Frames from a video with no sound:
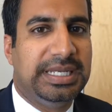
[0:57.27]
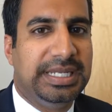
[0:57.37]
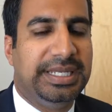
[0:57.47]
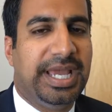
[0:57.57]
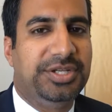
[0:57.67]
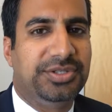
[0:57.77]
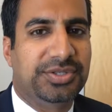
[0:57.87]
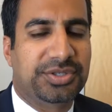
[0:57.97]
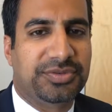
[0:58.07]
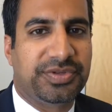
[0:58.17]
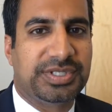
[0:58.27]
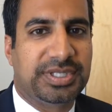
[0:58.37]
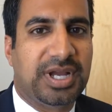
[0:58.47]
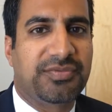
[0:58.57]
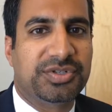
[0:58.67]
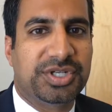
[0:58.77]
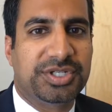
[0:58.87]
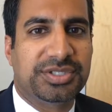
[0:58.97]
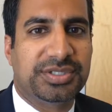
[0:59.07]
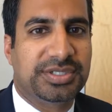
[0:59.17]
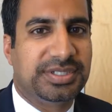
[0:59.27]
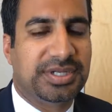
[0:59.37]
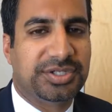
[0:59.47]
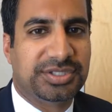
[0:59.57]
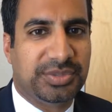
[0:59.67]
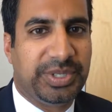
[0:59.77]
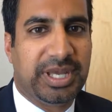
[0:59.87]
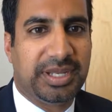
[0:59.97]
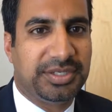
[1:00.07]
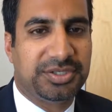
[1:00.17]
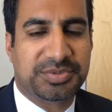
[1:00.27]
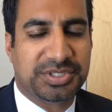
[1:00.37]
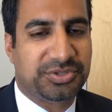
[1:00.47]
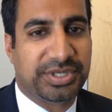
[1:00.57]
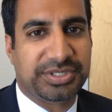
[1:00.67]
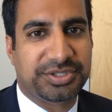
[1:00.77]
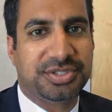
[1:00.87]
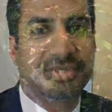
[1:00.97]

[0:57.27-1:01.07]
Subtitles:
engage in the service and the conversations and discussions that we had in terms of the transition.